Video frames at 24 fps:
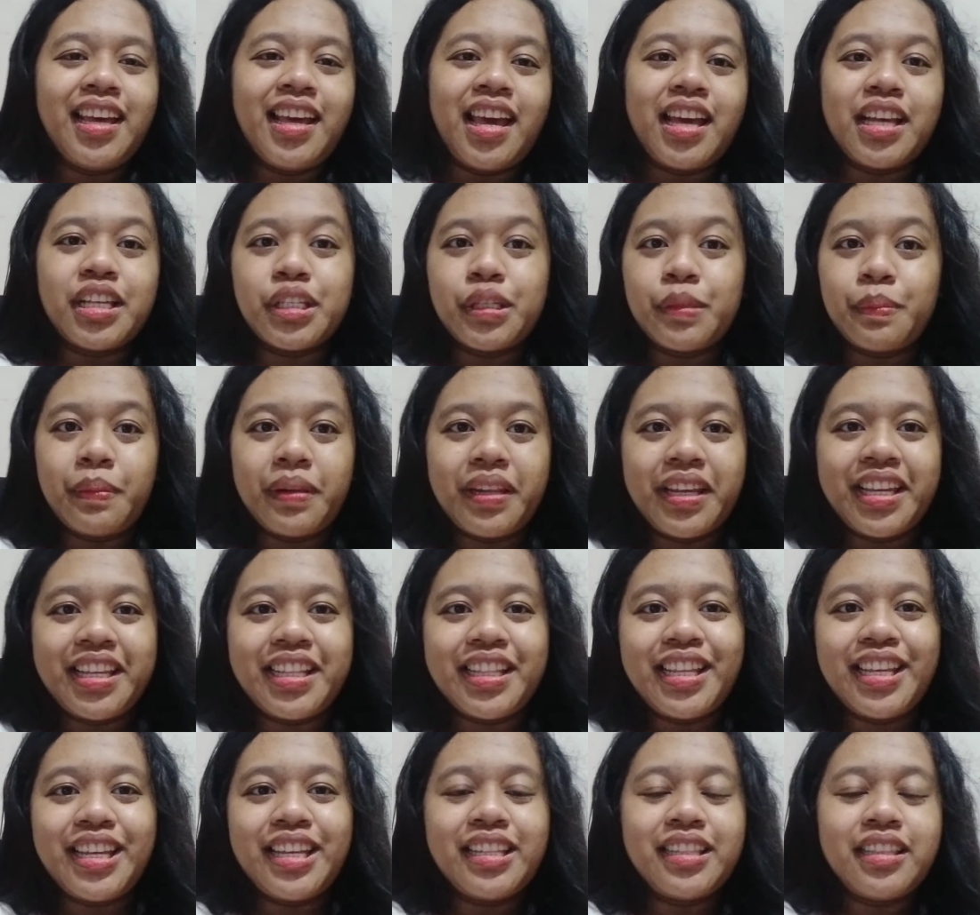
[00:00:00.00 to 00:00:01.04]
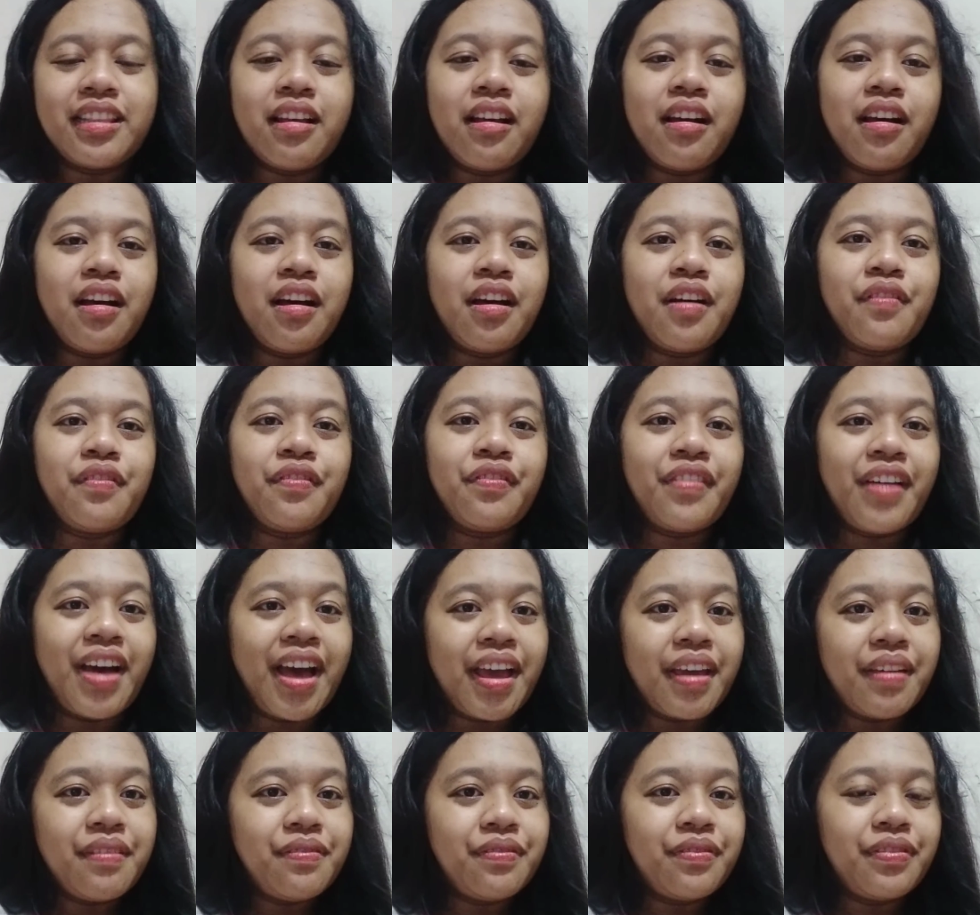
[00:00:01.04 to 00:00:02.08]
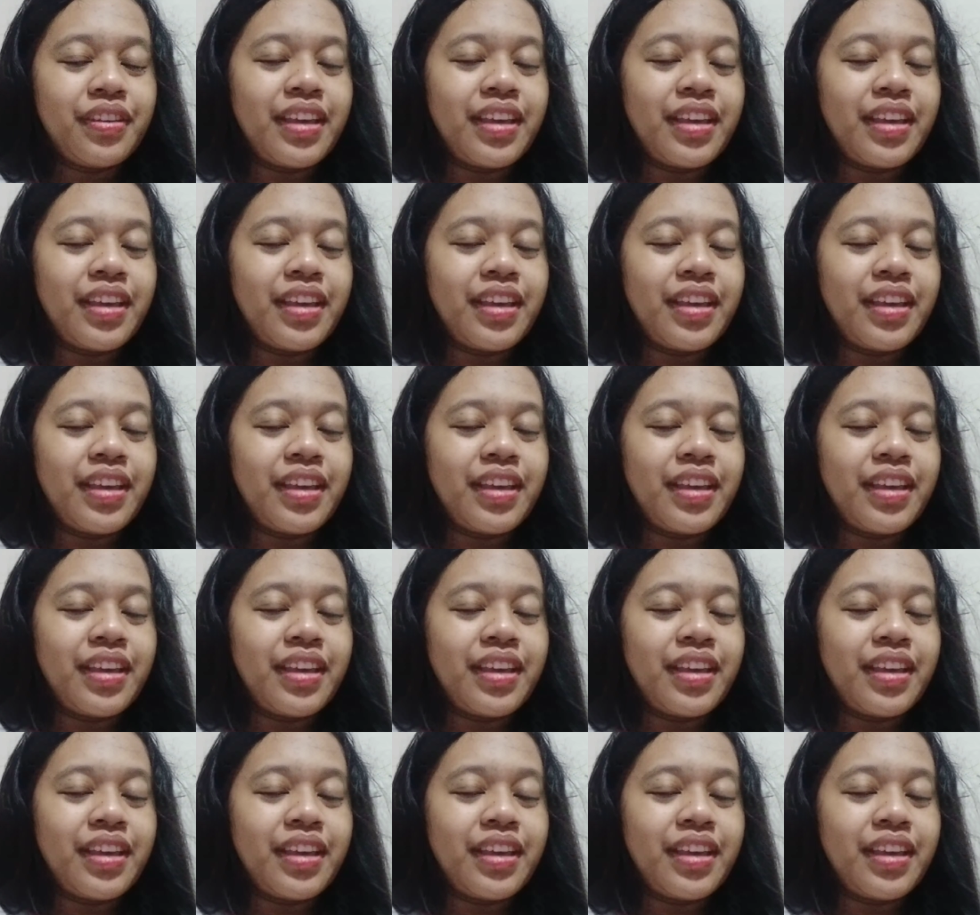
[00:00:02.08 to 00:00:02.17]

explaining the 5